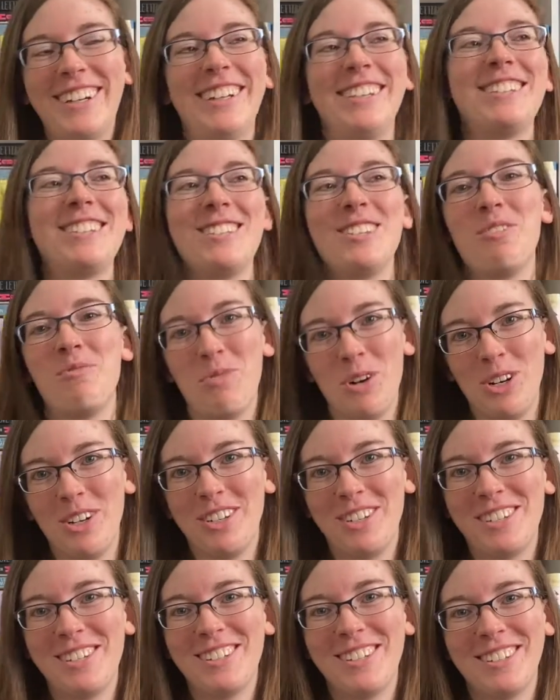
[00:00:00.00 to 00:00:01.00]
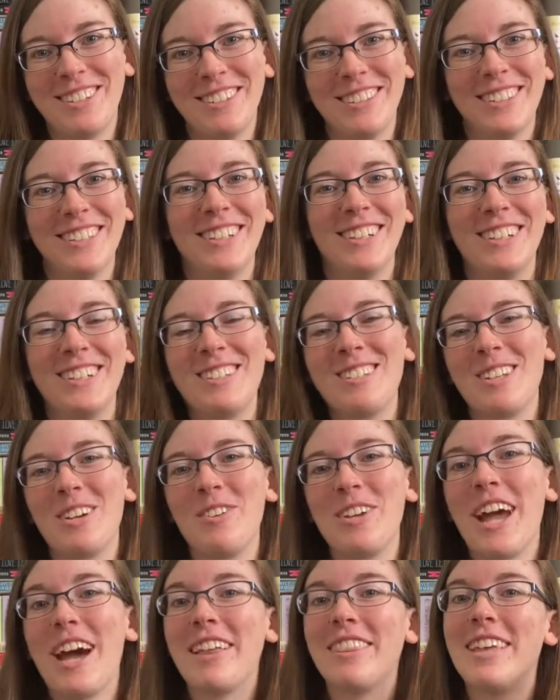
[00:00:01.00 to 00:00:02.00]
and it's the worst. So
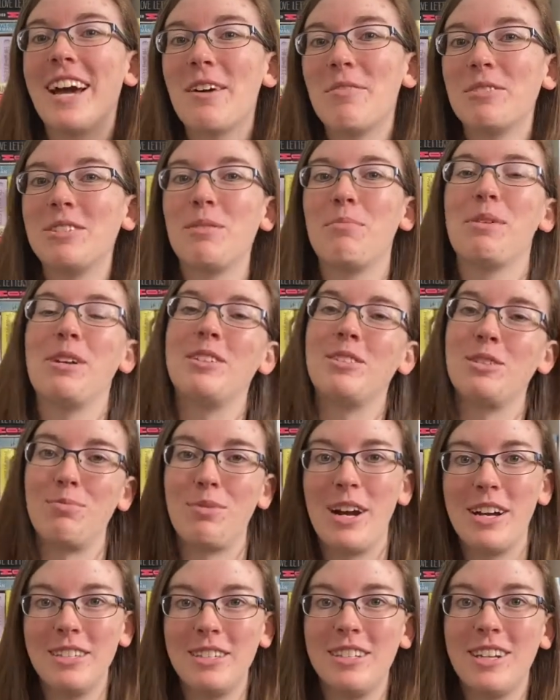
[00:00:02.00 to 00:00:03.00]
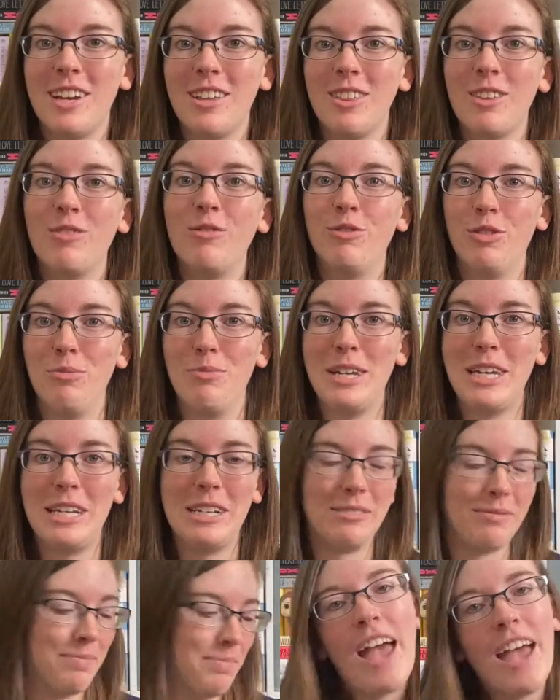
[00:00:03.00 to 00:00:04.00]
yeah, that was a big surprise death for
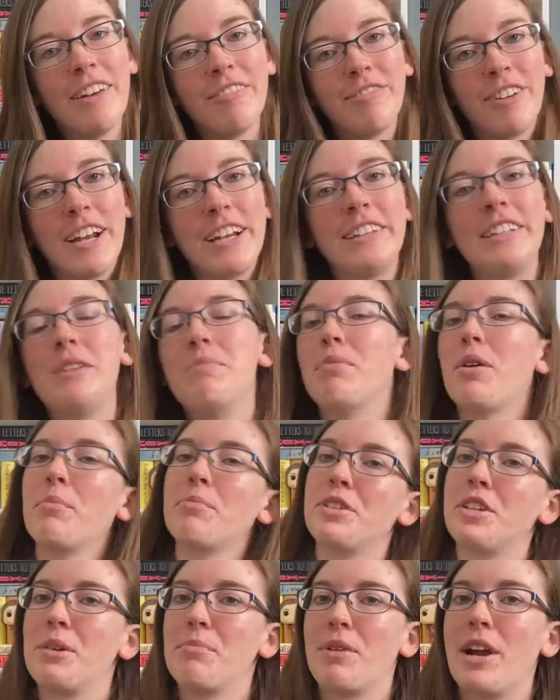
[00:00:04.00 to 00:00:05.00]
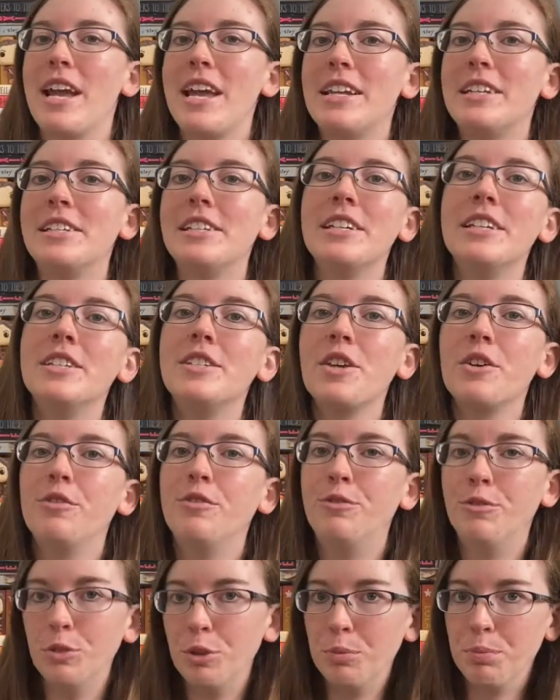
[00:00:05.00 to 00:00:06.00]
me. And finally, prompt number eight is
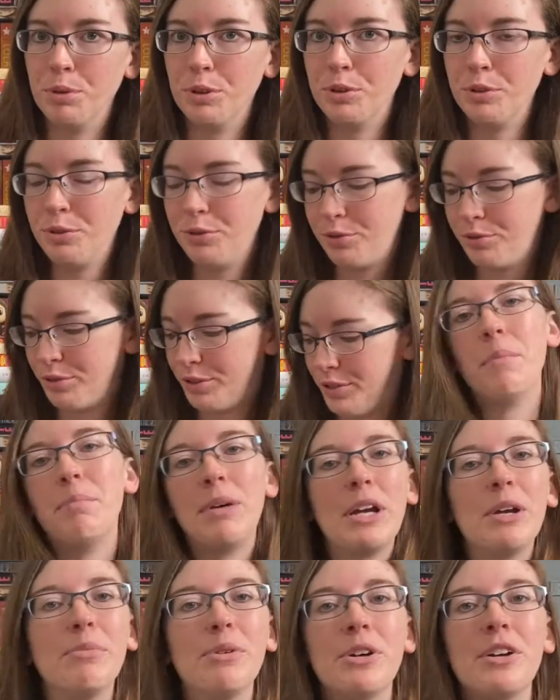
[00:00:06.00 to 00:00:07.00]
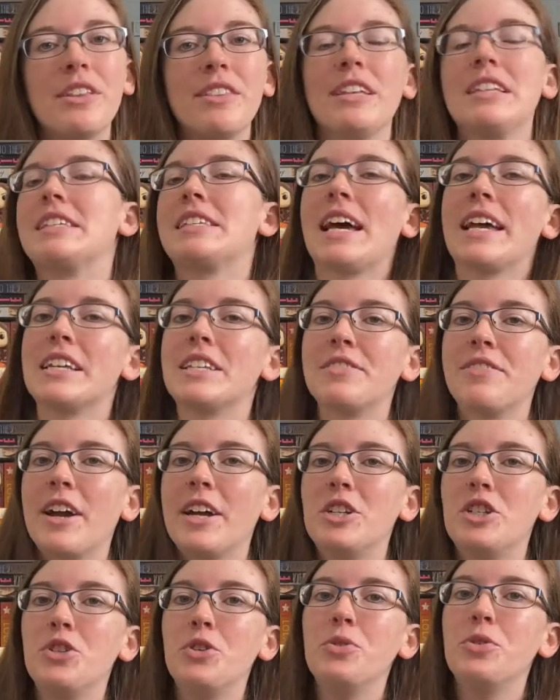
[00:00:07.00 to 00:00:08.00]
foolproof. Pick a book that
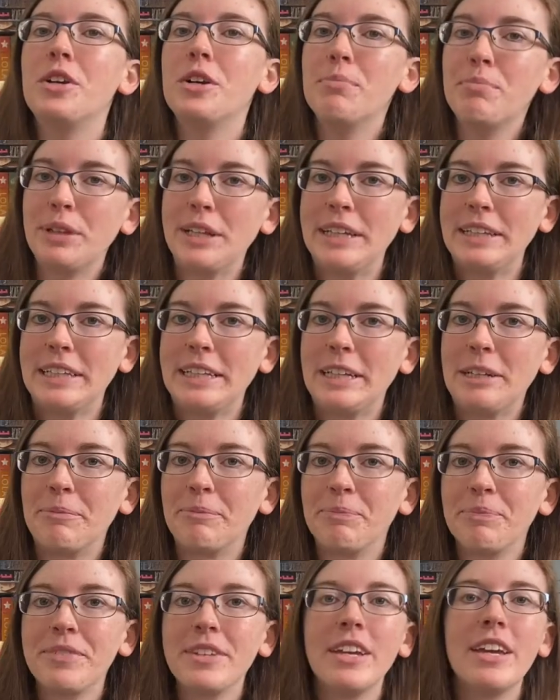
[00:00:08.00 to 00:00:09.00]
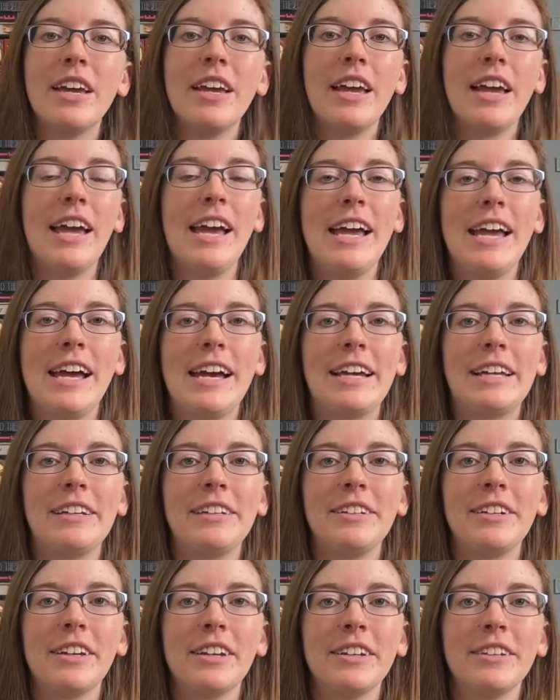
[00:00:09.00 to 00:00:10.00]
satisfied you completely.
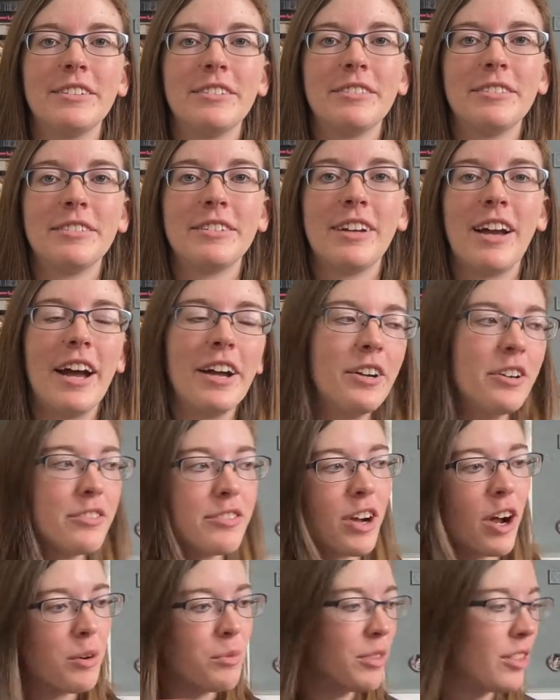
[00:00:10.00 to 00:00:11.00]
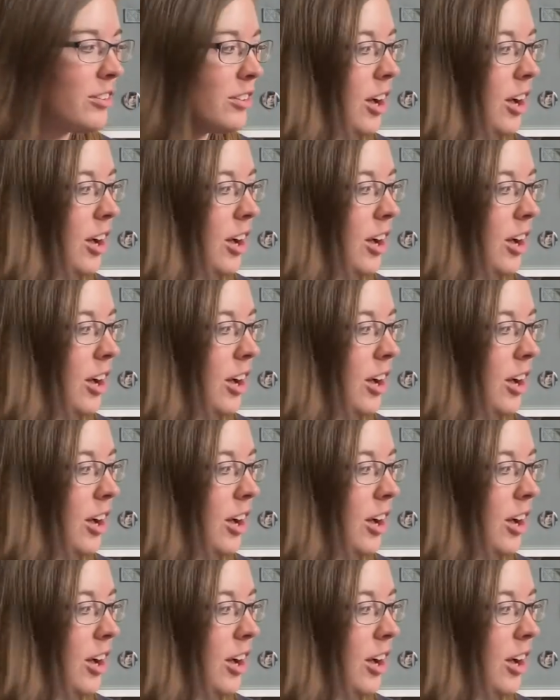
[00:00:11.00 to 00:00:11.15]
And I could have gone with a